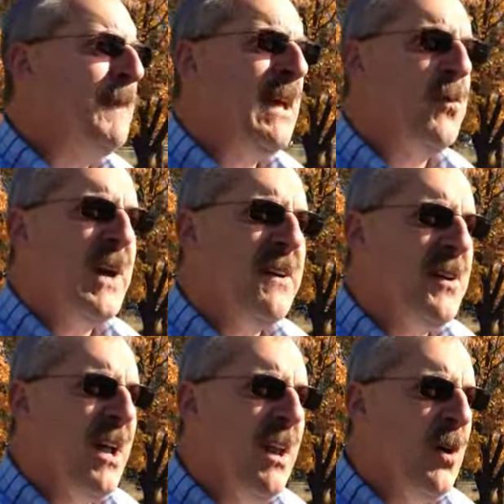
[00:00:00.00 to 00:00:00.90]
and we have
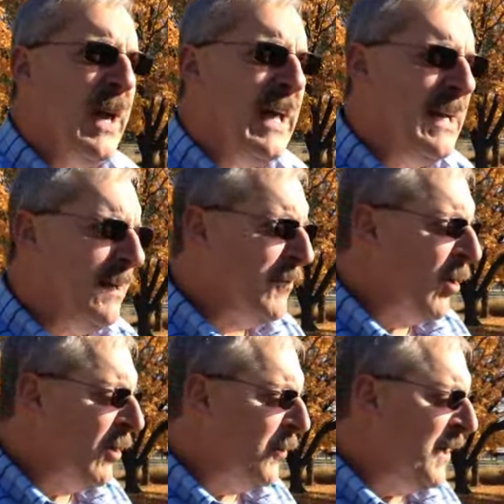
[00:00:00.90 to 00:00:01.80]
not located him,
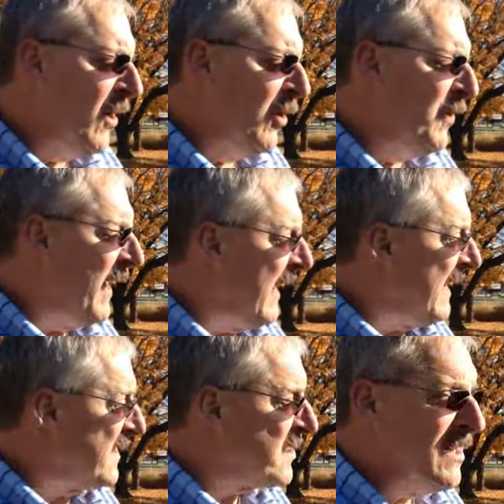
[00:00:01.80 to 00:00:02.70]
nor do we know who that
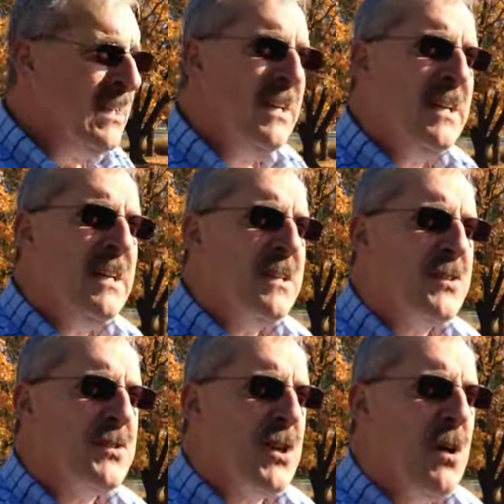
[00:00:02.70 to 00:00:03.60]
is.
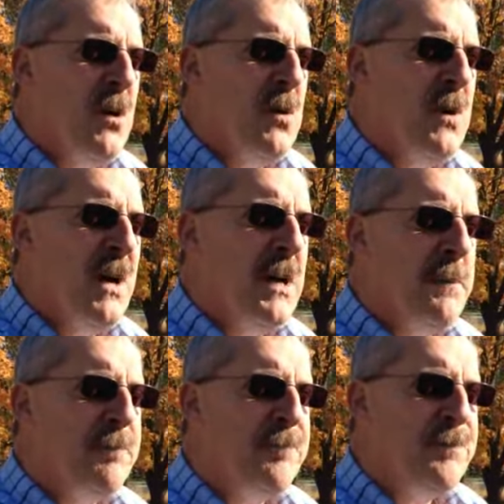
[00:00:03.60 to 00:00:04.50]
So um,
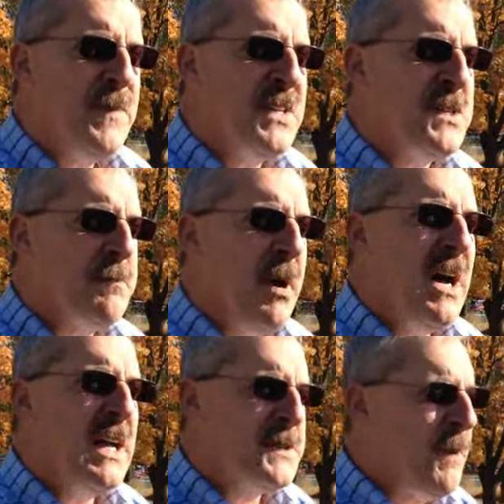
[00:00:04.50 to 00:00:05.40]
it's,
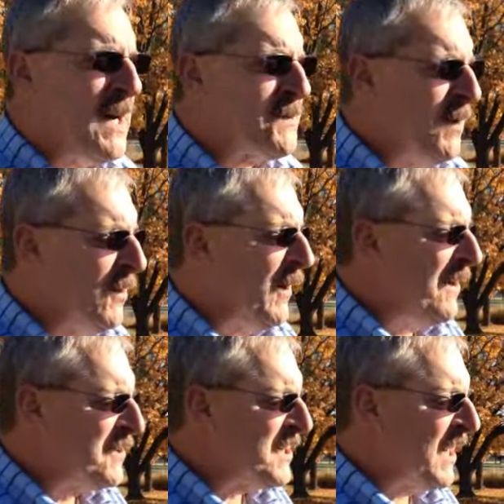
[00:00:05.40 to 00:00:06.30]
it's possible that we have
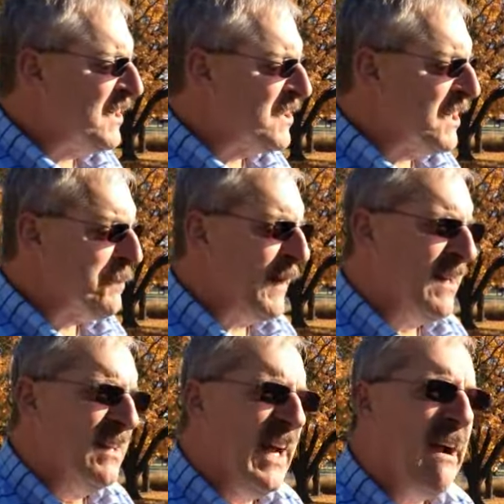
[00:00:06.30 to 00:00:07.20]
a second suspect
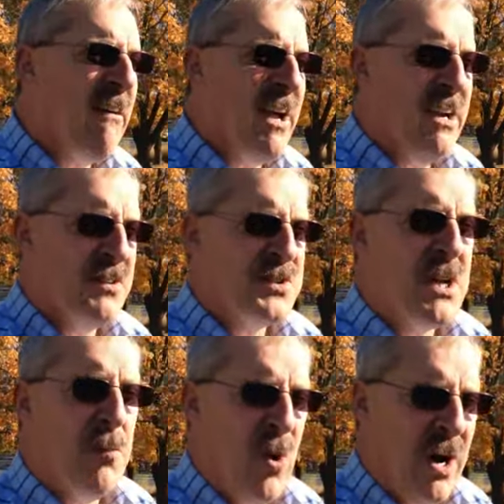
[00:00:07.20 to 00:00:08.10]
in the area here
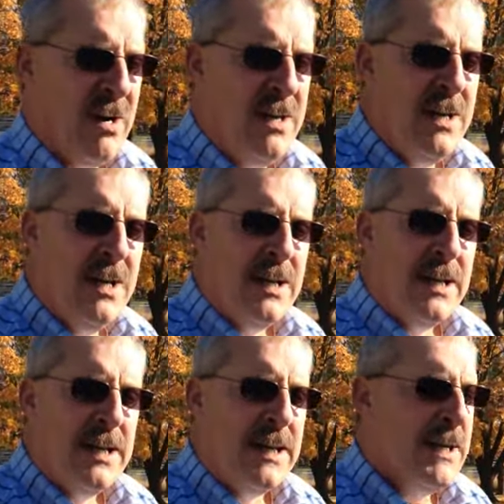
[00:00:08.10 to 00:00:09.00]
somewhere.
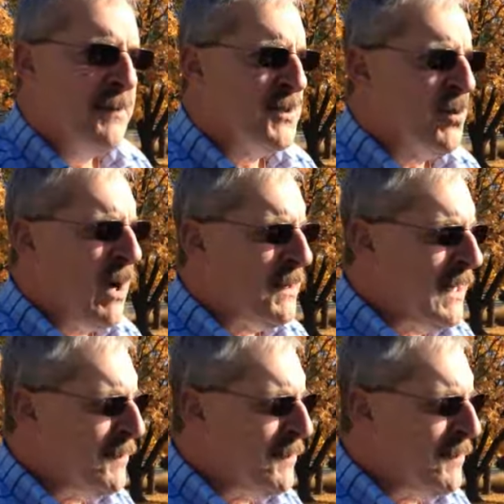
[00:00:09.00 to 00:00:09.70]
Uh, the SWAT team